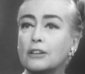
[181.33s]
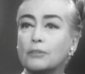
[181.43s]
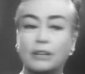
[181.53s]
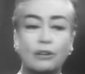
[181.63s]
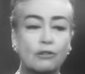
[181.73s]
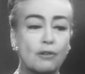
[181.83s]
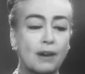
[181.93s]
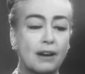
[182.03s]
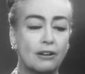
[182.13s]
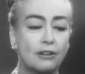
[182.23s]
We don't go
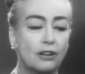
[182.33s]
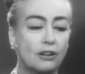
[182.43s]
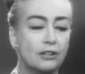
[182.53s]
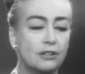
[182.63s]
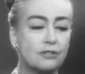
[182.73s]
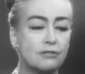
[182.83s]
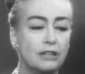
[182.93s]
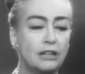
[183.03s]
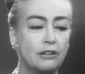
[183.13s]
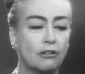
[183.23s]
out on the
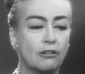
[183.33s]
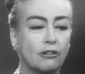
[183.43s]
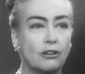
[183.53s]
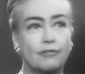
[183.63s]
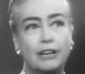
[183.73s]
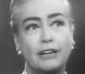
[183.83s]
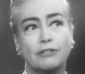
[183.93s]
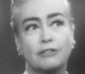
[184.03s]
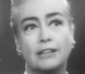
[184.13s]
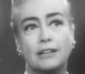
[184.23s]
street or on
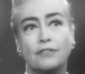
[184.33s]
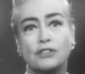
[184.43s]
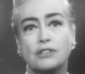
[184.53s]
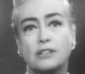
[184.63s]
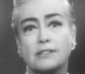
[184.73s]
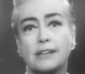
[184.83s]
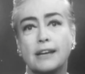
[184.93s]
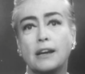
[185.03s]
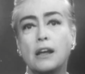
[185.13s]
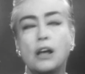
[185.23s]
radio or television and
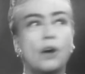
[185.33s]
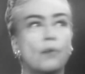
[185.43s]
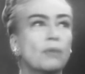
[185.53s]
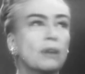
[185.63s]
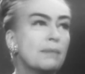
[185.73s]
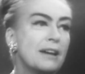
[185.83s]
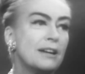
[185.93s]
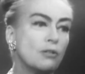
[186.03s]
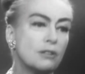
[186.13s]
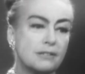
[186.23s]
say, one of my
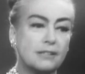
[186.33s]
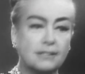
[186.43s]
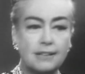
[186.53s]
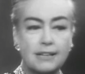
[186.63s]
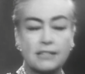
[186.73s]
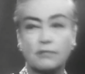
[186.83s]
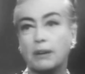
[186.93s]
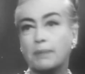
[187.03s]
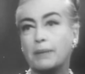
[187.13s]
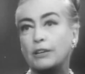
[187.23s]
daughters is this,
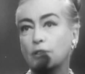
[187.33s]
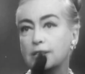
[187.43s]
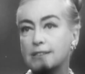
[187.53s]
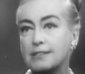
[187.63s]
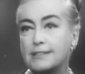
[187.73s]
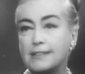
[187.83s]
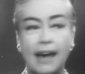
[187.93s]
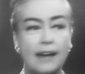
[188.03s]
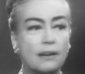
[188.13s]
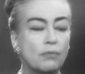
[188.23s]
one of my daughters is
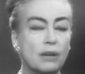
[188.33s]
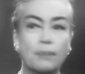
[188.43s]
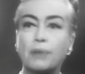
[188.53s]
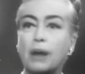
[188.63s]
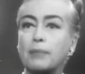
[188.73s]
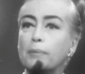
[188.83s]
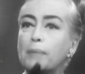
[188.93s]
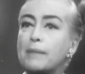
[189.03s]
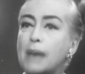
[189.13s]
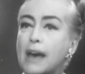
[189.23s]
that, and what a
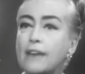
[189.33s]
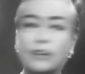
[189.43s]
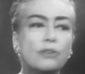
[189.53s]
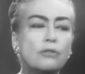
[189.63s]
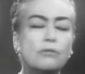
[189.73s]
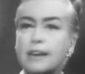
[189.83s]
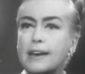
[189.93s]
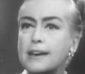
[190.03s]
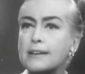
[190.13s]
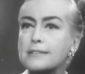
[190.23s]
problem I'm having. Who
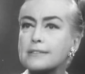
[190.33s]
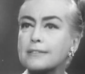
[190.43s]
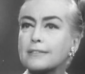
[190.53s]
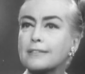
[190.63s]
cares?